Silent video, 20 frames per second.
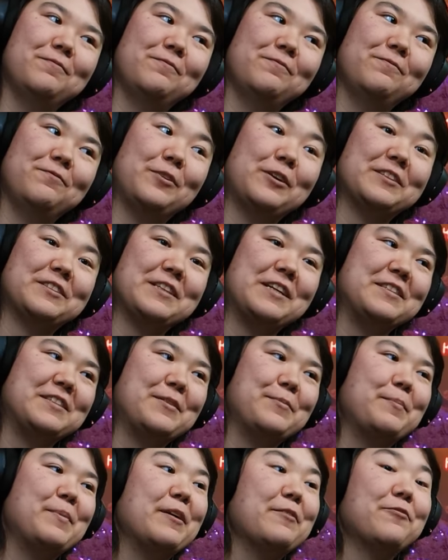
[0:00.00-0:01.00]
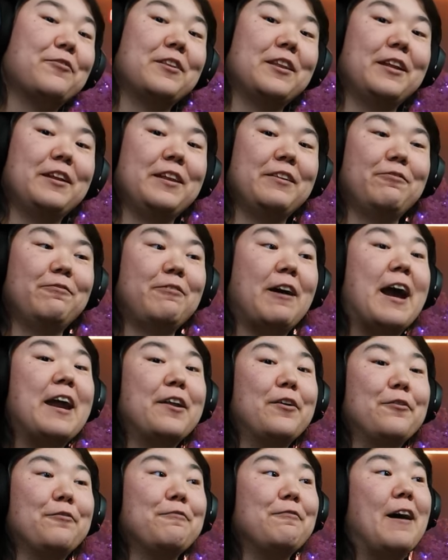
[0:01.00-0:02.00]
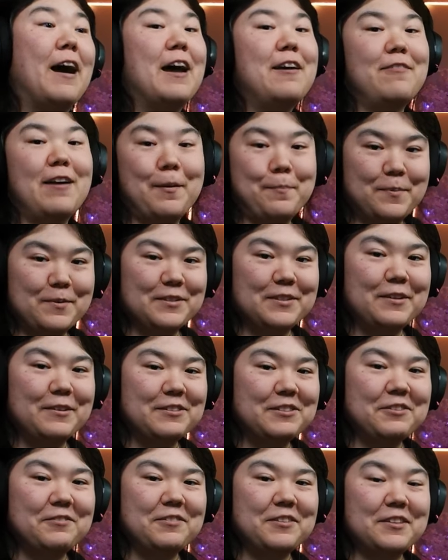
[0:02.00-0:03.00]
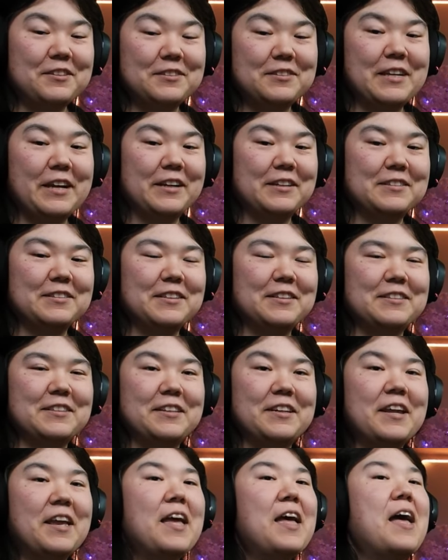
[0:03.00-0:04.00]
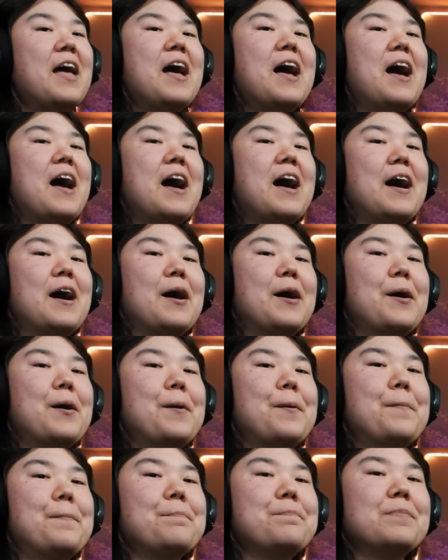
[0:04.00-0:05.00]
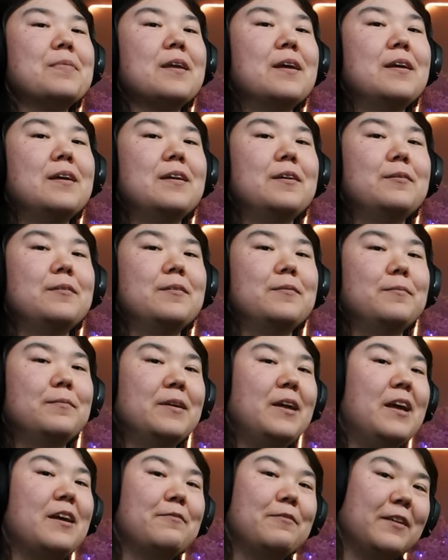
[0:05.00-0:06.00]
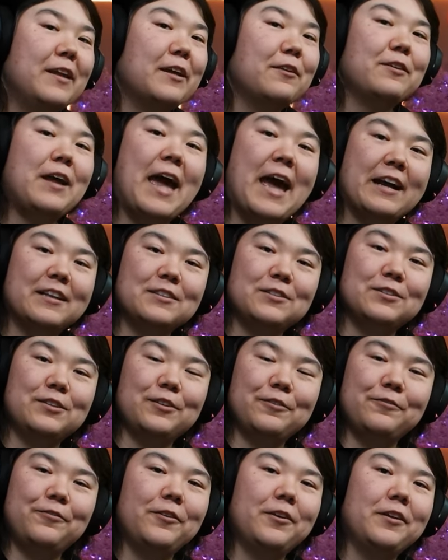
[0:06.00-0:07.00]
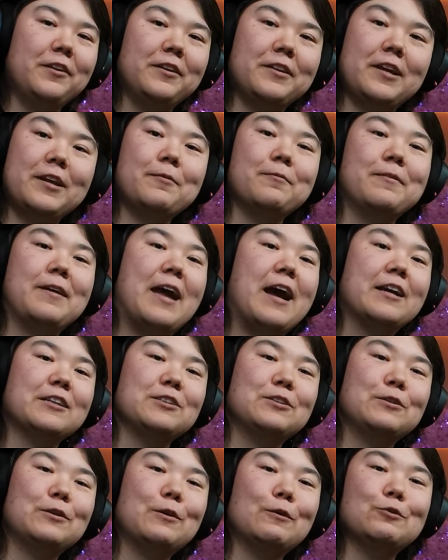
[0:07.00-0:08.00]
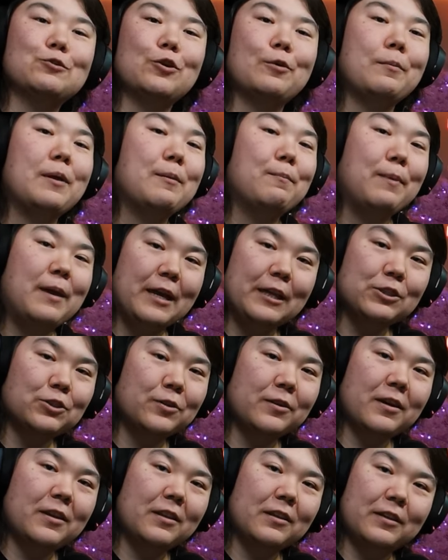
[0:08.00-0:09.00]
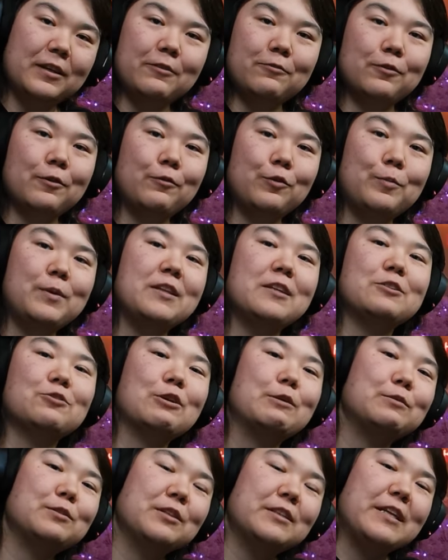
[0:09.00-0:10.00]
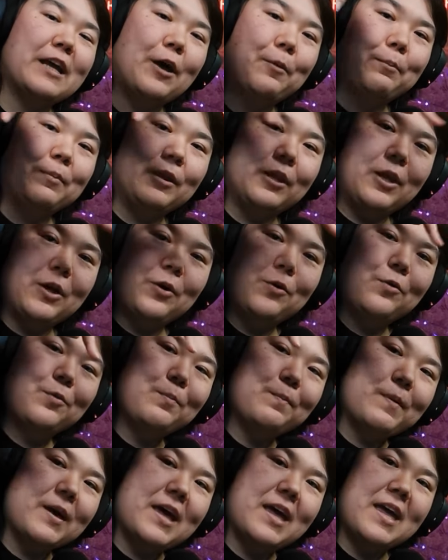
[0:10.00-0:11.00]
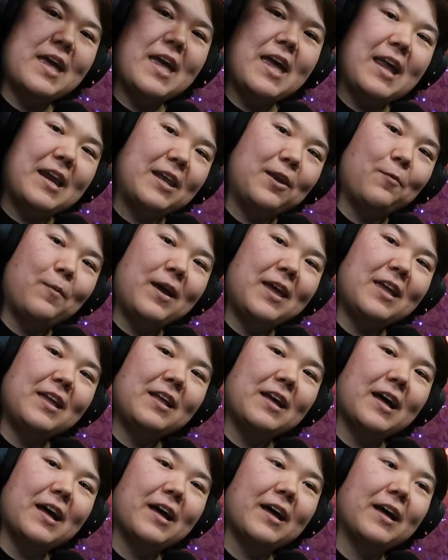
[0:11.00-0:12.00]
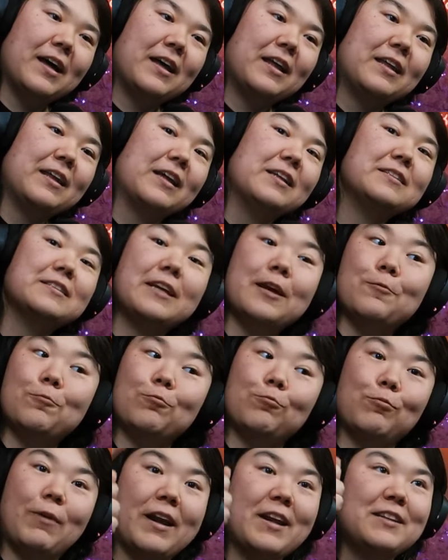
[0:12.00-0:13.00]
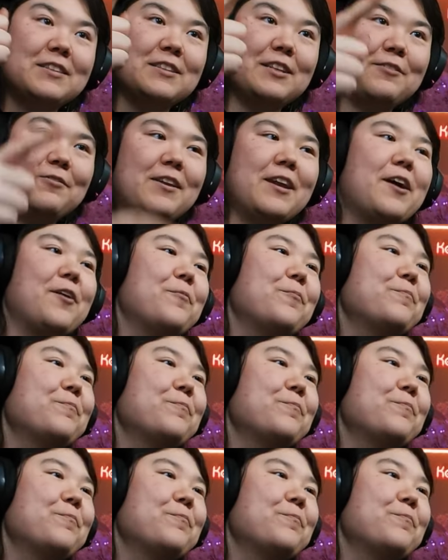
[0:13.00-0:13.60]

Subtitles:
full season, but for the final 5 episodes of the second season. If you like access to the full narrative reaction, go join my Patreon. The link for it will be in the description down below. But anyway, let's get right into the video.